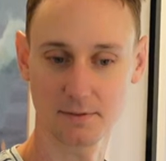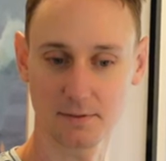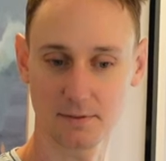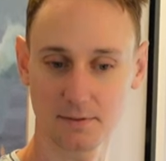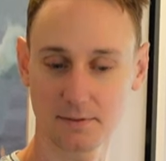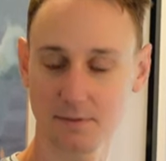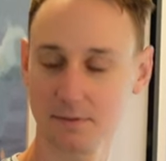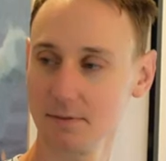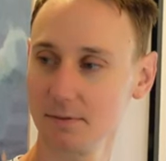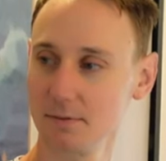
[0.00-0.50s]

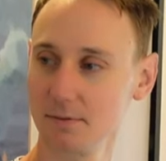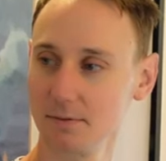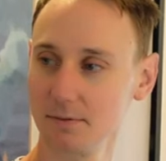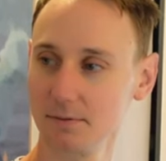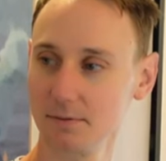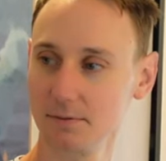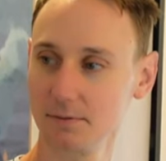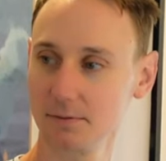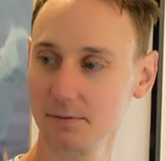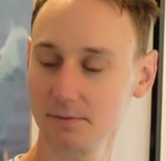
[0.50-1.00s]

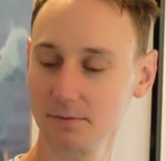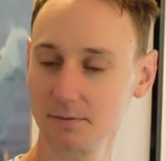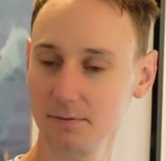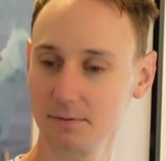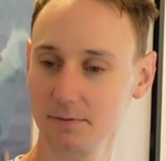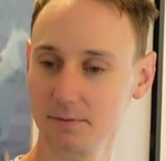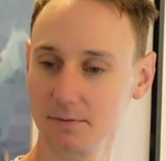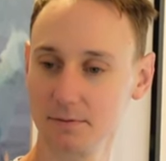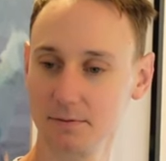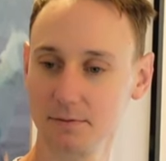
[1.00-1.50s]

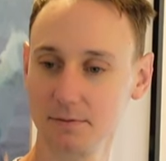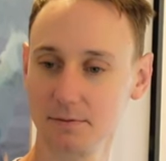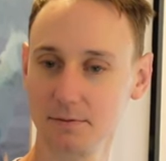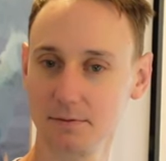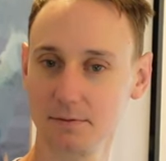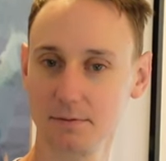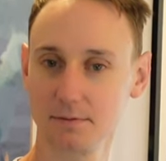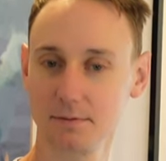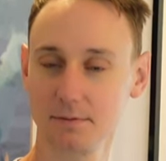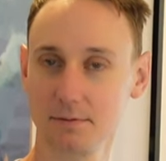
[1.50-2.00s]

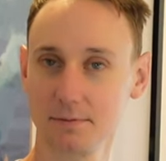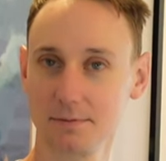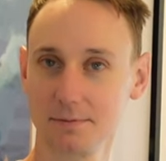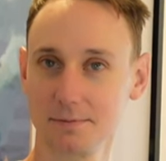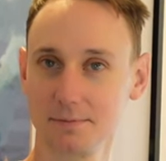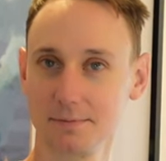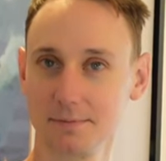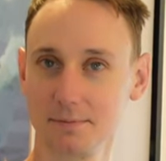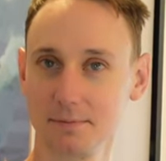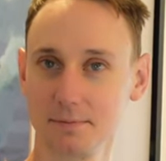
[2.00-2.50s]

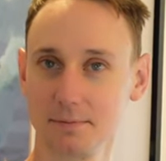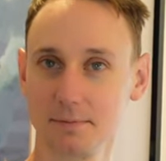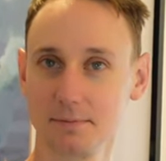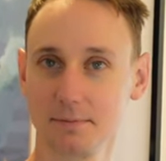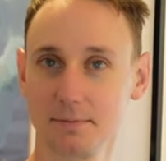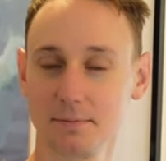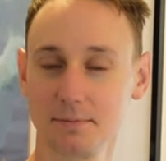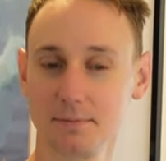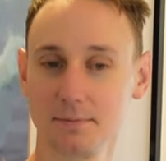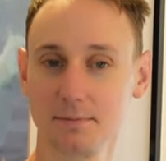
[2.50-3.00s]

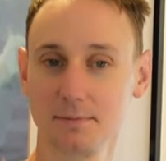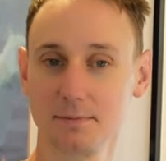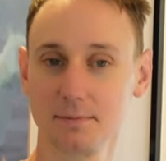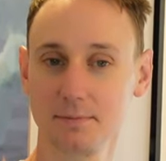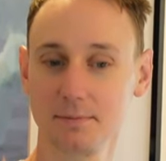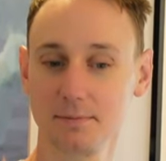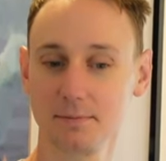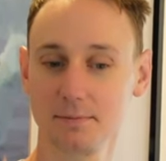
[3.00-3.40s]
This person isn't speaking.